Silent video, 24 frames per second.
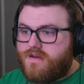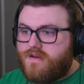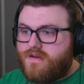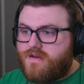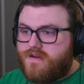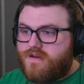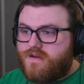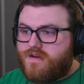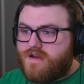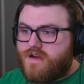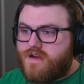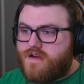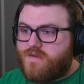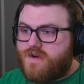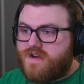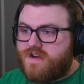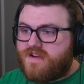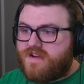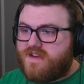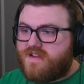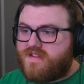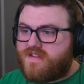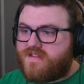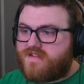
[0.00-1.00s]
Okay, what
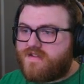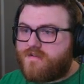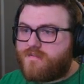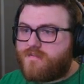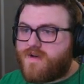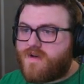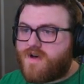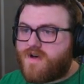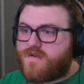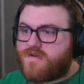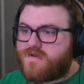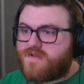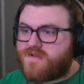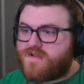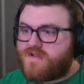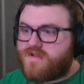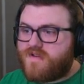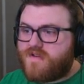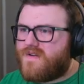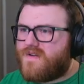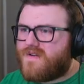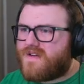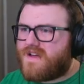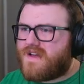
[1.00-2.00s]
needs it the most?
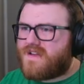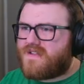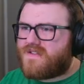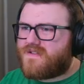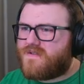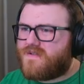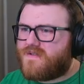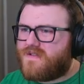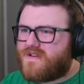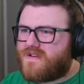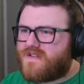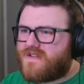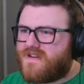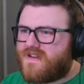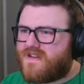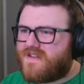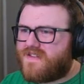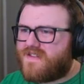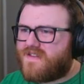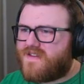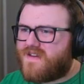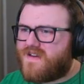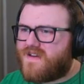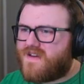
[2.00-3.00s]
Okay, so it looks like
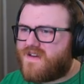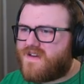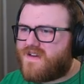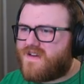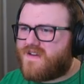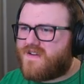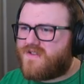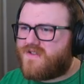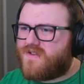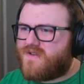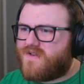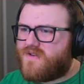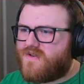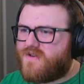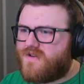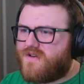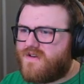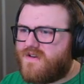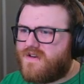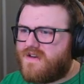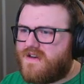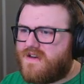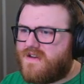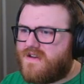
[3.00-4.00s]
the the
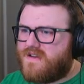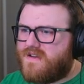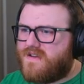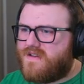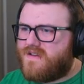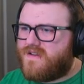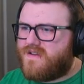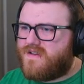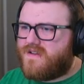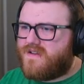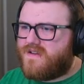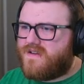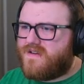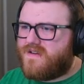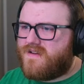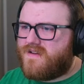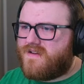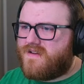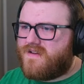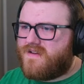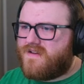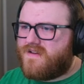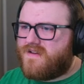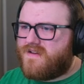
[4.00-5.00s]
hood
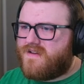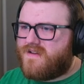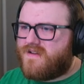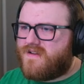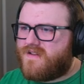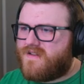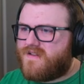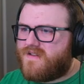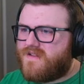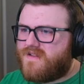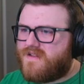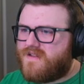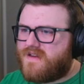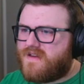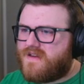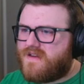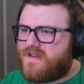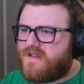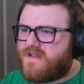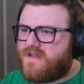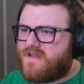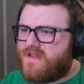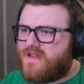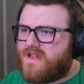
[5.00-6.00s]
the
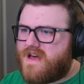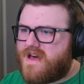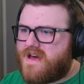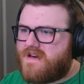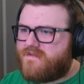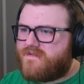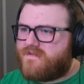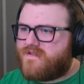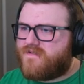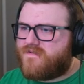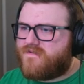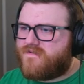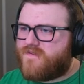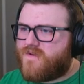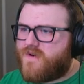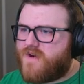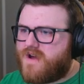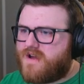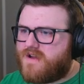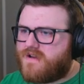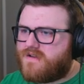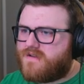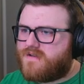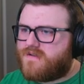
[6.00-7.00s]
left
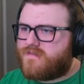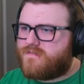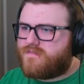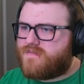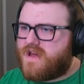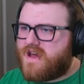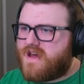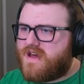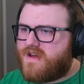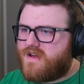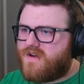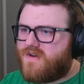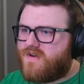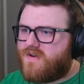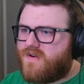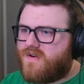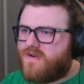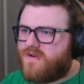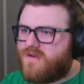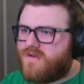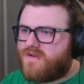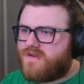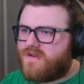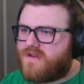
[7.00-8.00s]
front
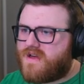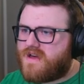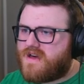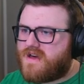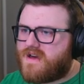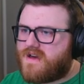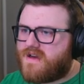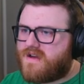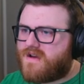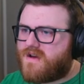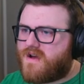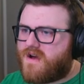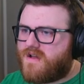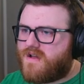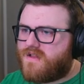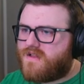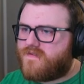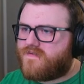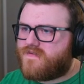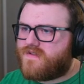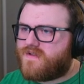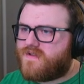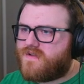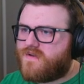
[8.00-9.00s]
panel and all of
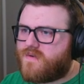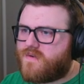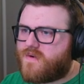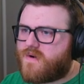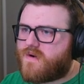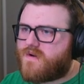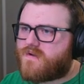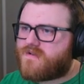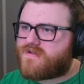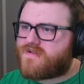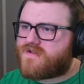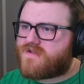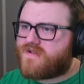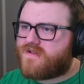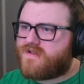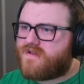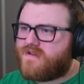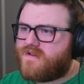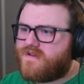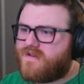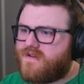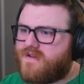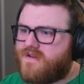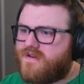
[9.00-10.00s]
the doors
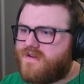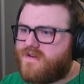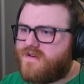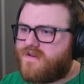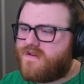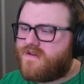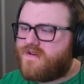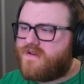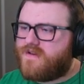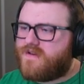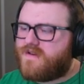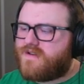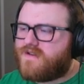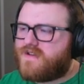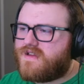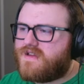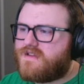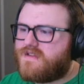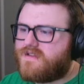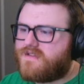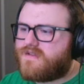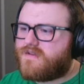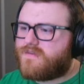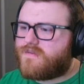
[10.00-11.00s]
need
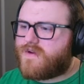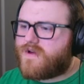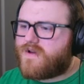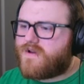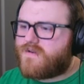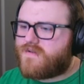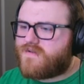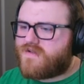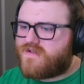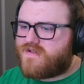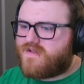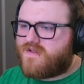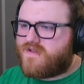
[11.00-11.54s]
it the most.